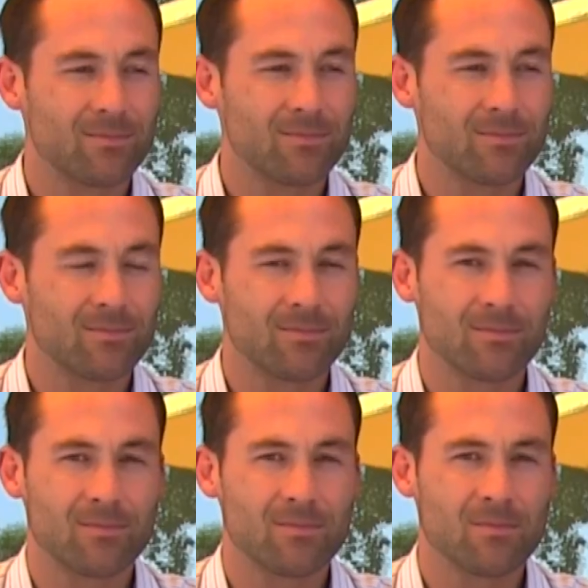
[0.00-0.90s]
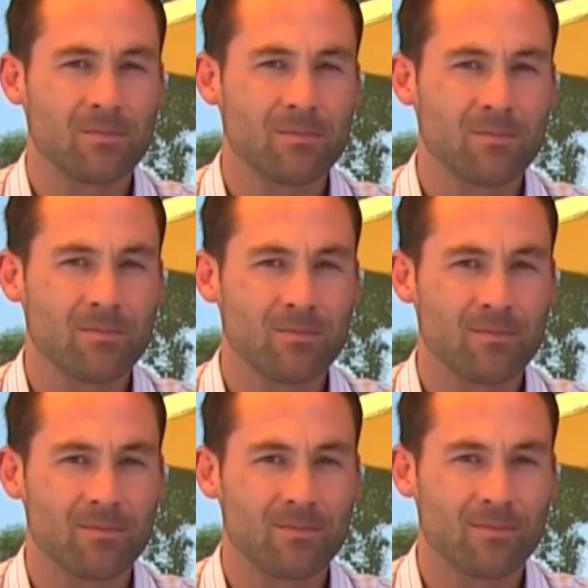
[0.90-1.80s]

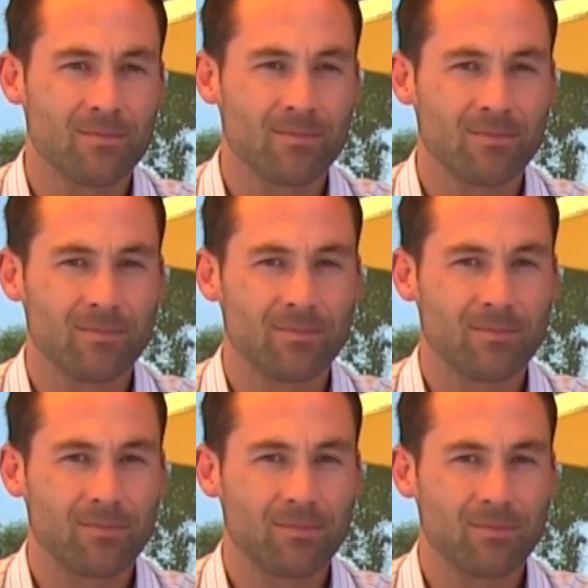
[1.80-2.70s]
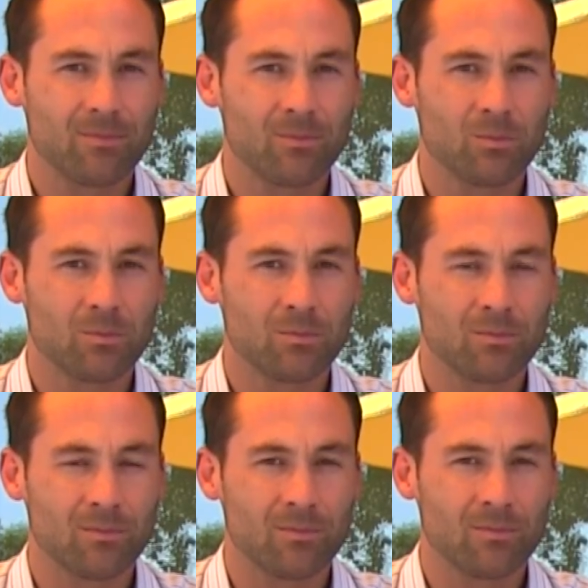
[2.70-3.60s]

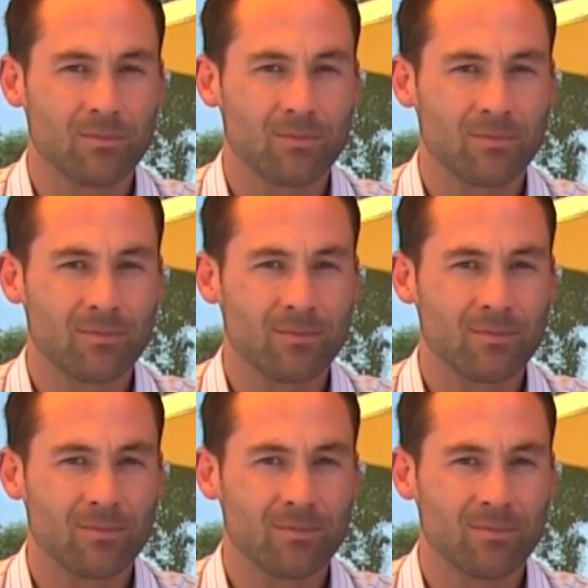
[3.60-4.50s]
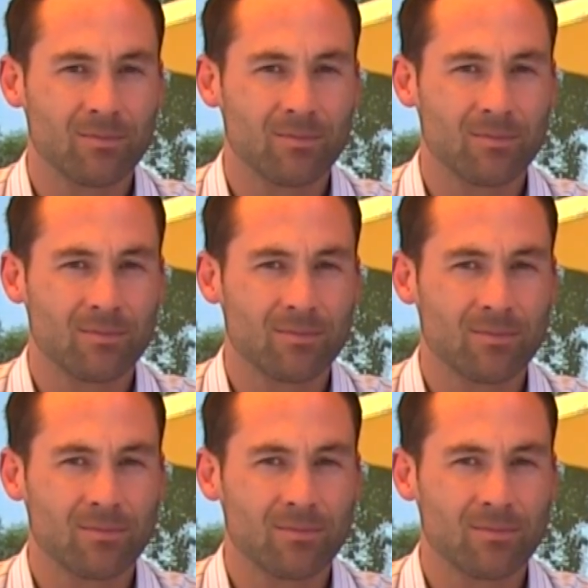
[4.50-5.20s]
(silent)